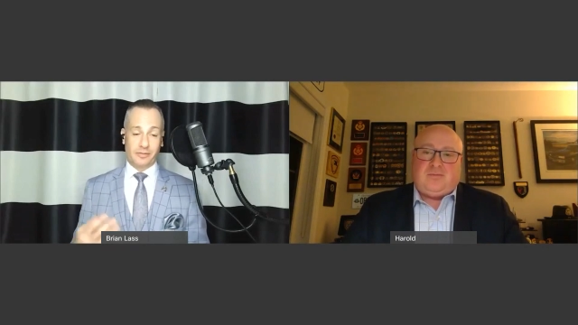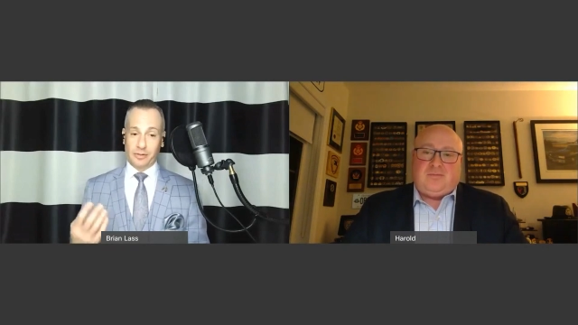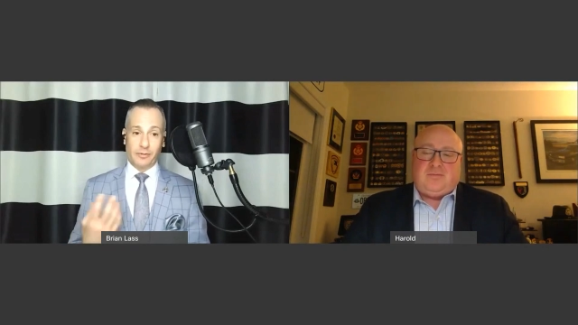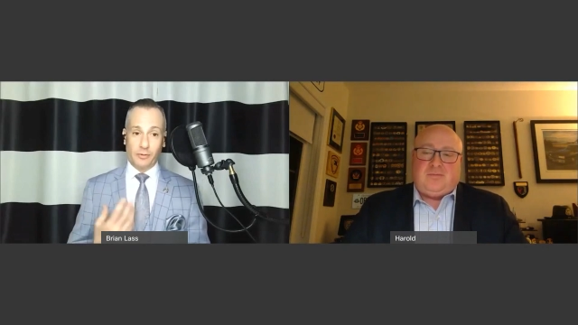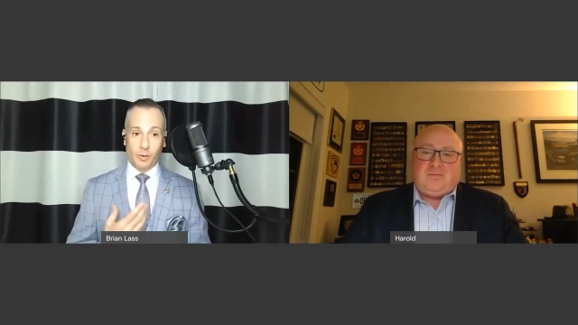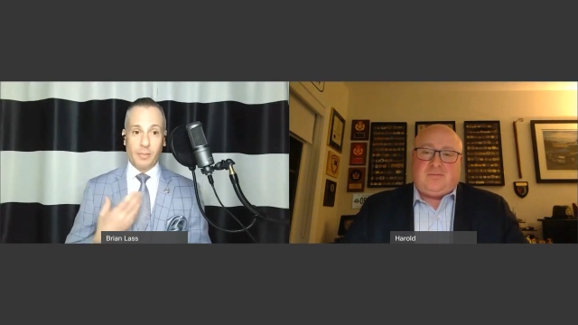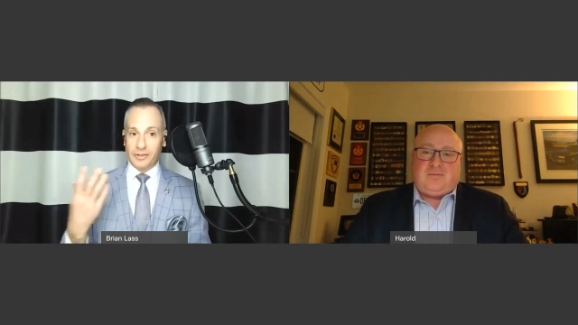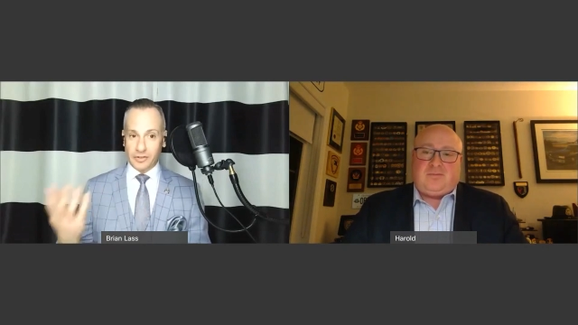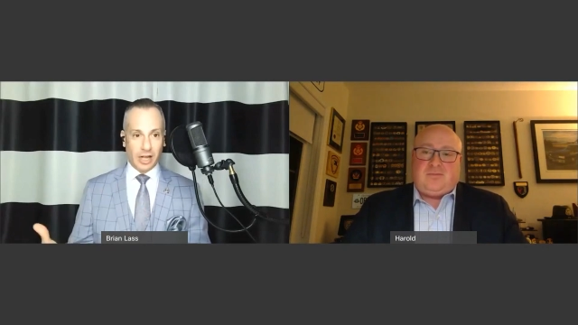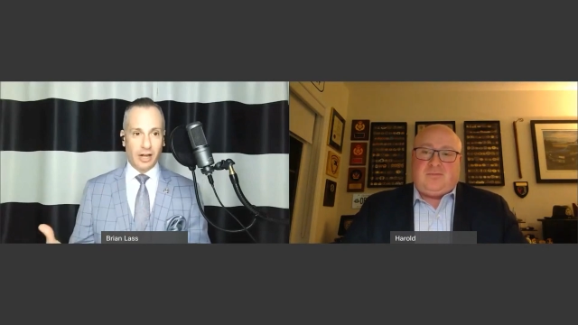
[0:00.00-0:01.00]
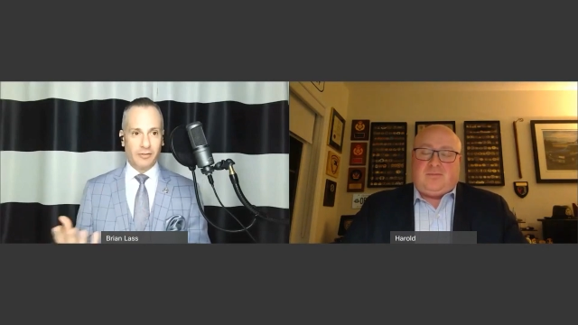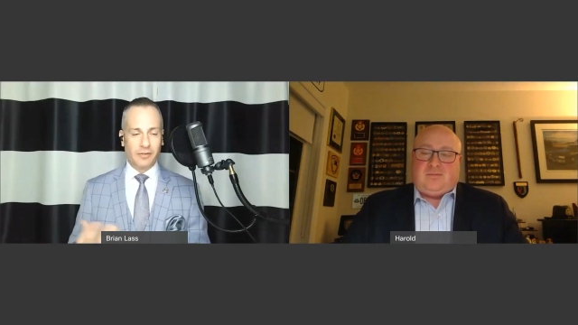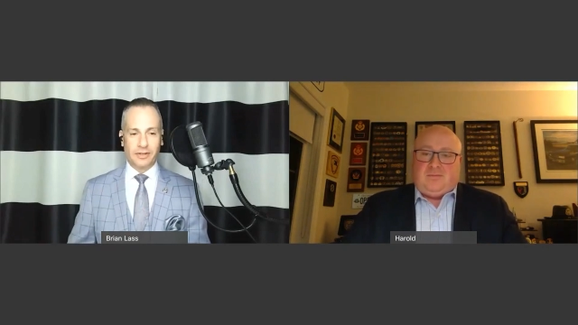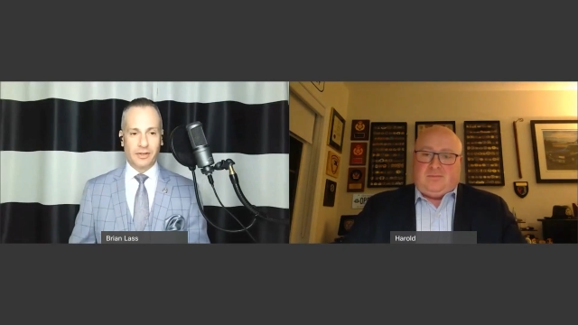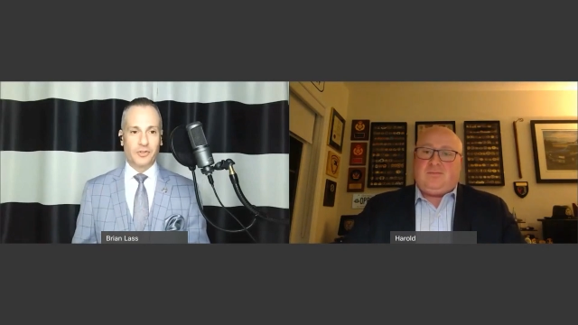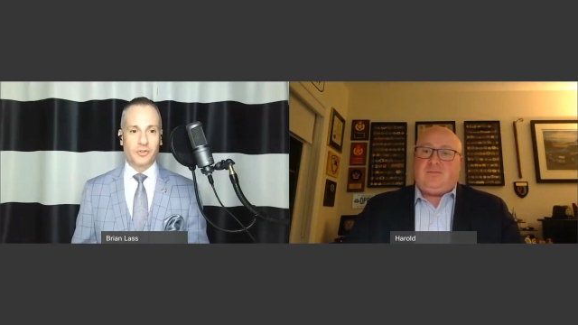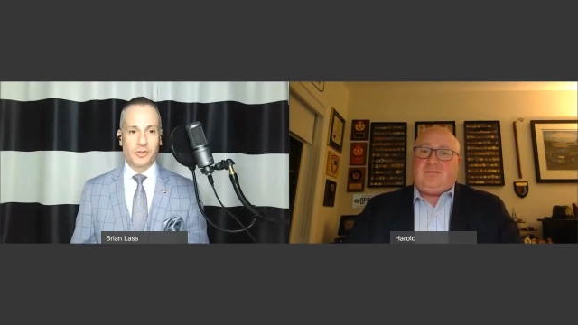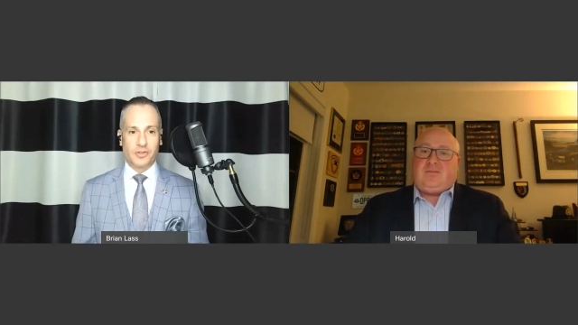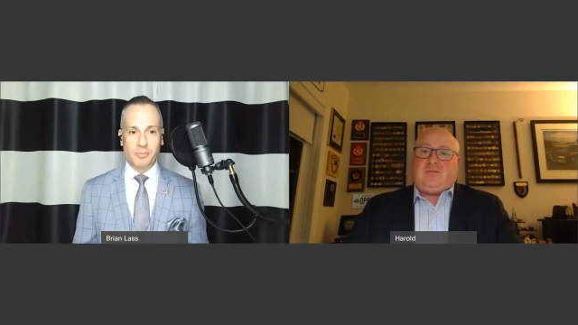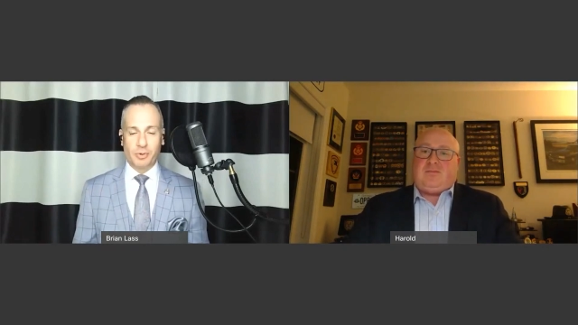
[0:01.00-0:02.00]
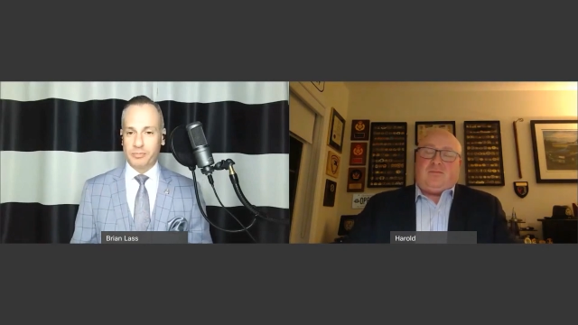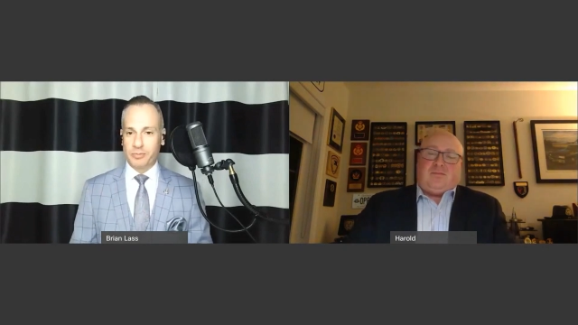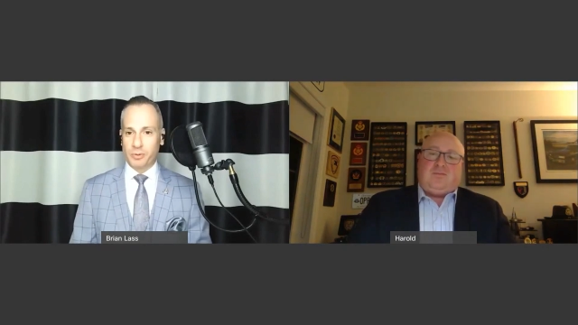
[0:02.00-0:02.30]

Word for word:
Speaker 1: you know, for myself, and you know, as soon as I put